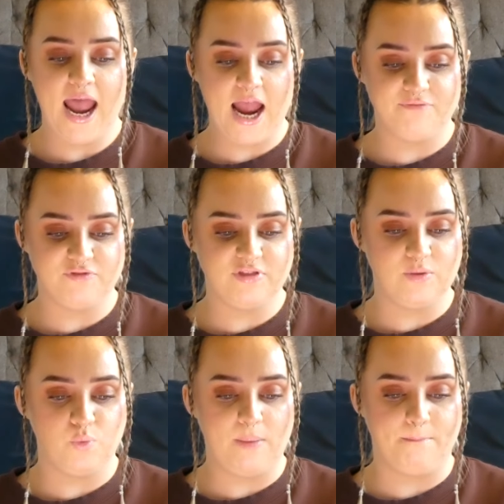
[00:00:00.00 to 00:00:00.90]

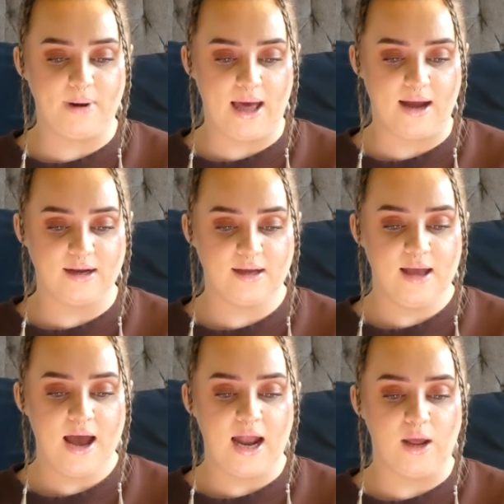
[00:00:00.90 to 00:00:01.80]
Everything went black
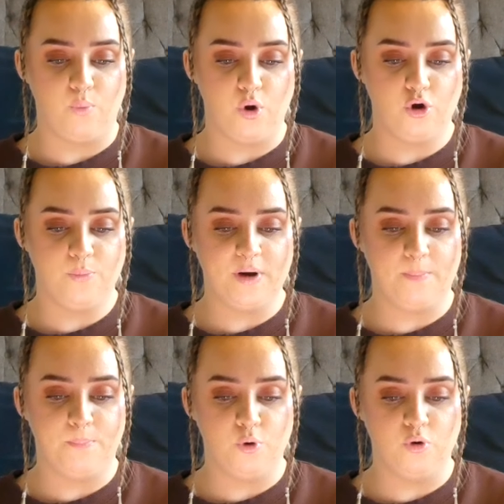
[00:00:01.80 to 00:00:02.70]
and I woke up in a
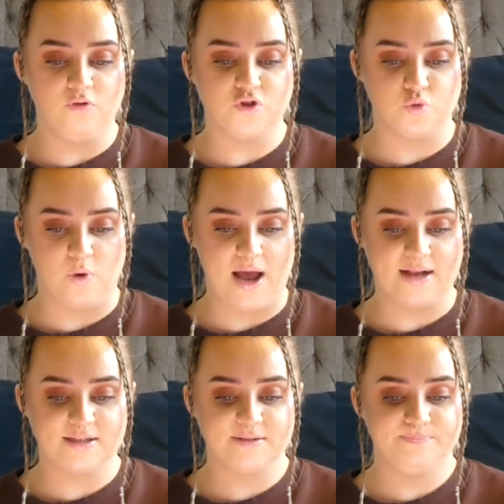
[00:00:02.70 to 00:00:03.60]
pool of
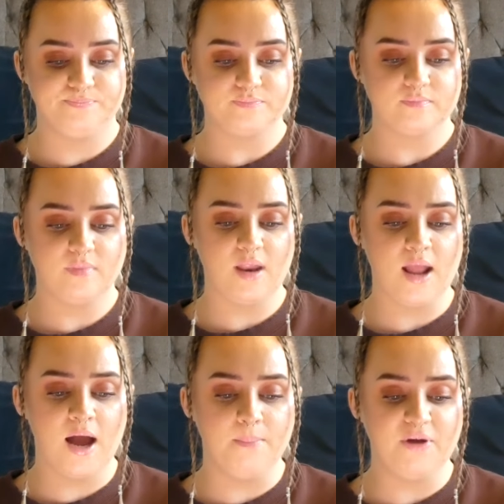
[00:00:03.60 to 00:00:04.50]
sweat
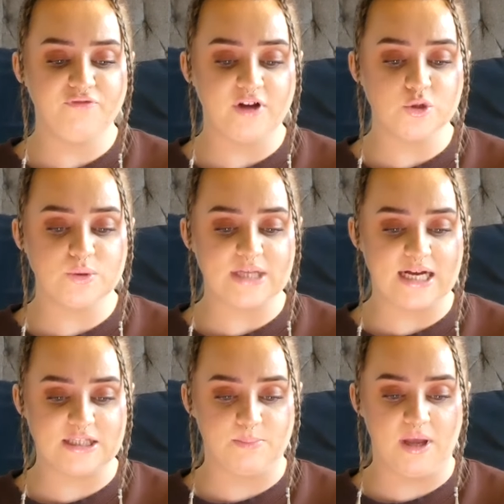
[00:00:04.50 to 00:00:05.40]
and my friends was
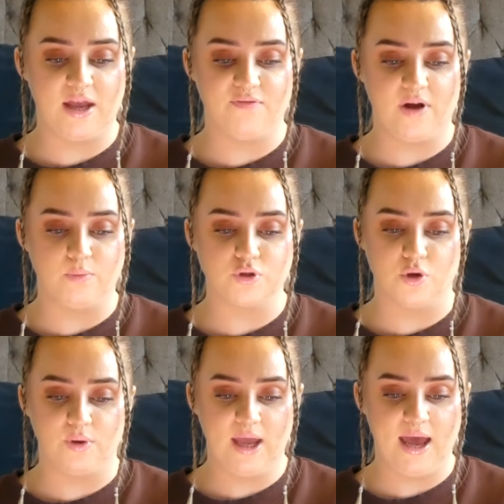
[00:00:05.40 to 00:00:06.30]
asking me if I was
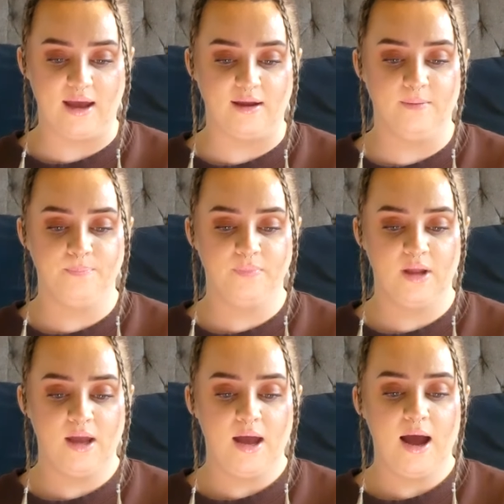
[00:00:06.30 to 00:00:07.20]
okay.
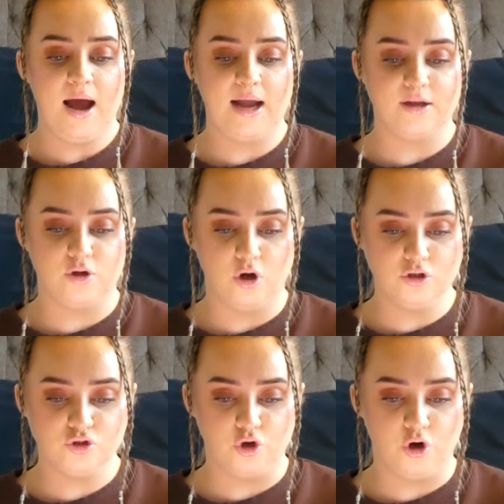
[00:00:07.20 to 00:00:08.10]
I
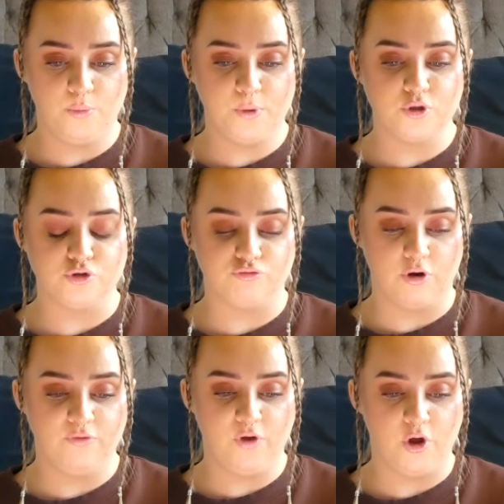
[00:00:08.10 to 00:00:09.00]
got up,
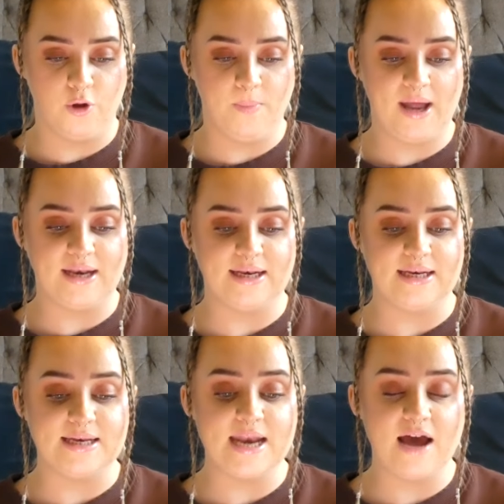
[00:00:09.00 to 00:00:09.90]
drove home
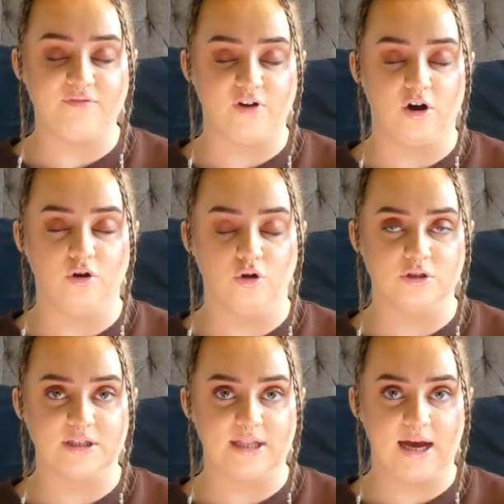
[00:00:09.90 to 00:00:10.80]
and never
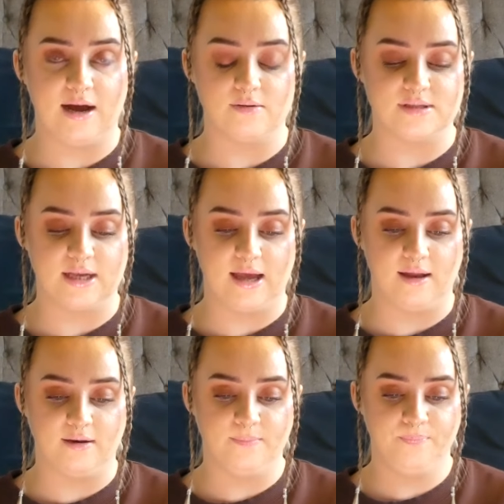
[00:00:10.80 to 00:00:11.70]
looked at that house
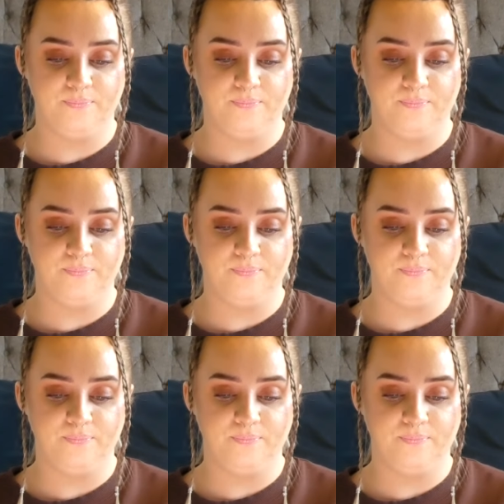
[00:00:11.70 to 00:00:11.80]
again.